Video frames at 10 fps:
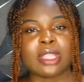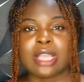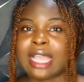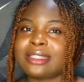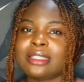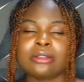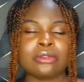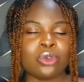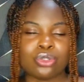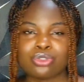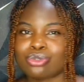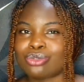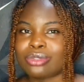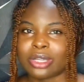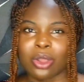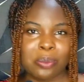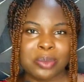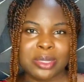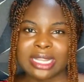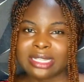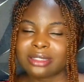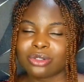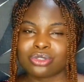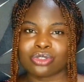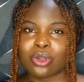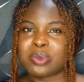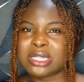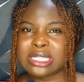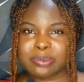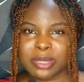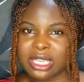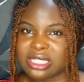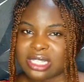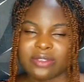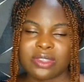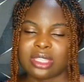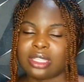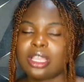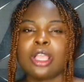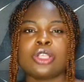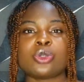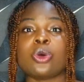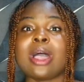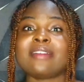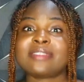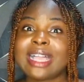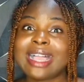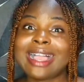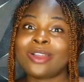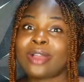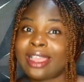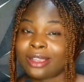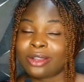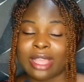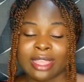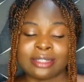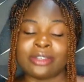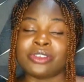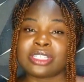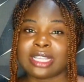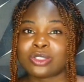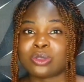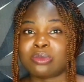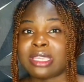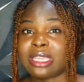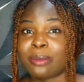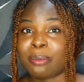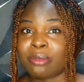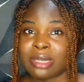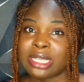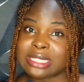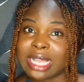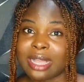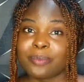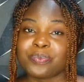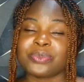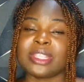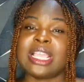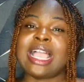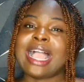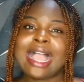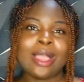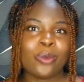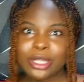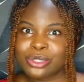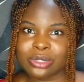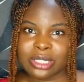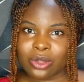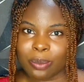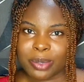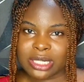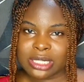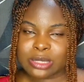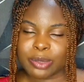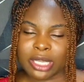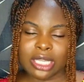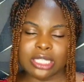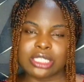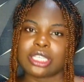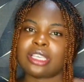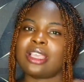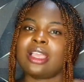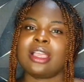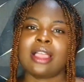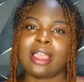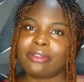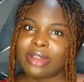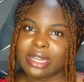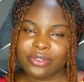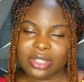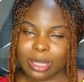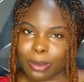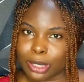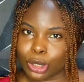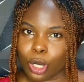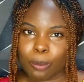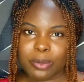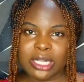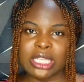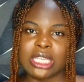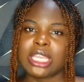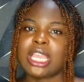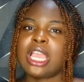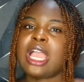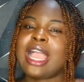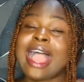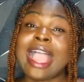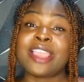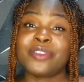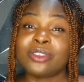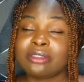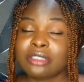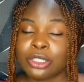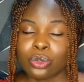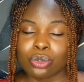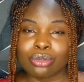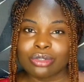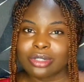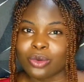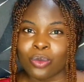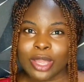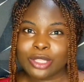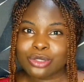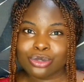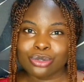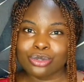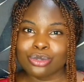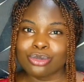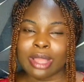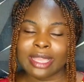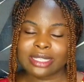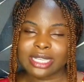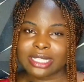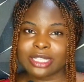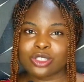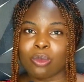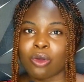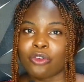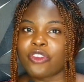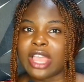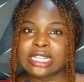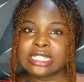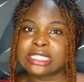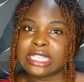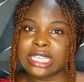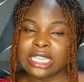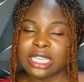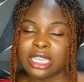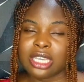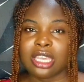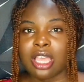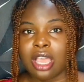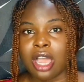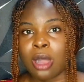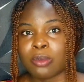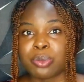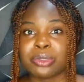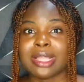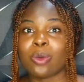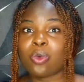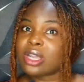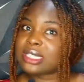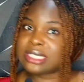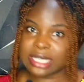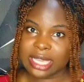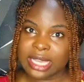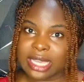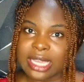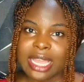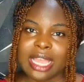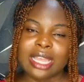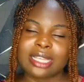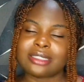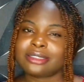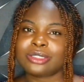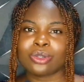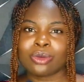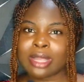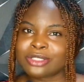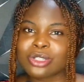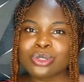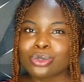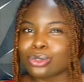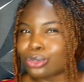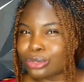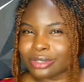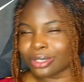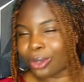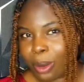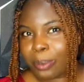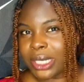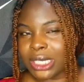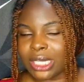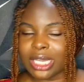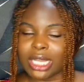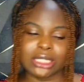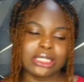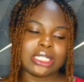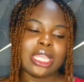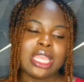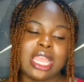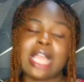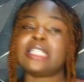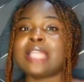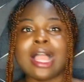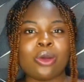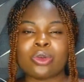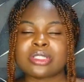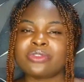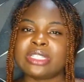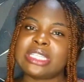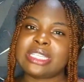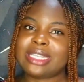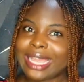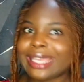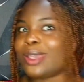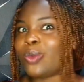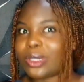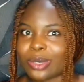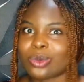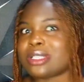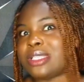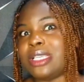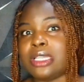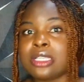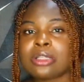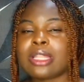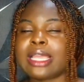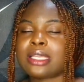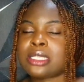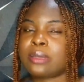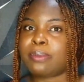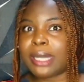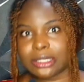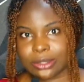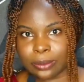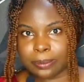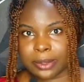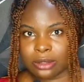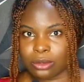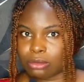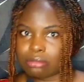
I didn't go through the company. I didn't go to the company's page and everything. So after they reached out to me later, I went through the company's page. I read everything about the company. I even, went through, I chatted some of the people that work there. And, I just Googled the company, and I wasn't really liking what I was seeing. It's not like it's a bad company.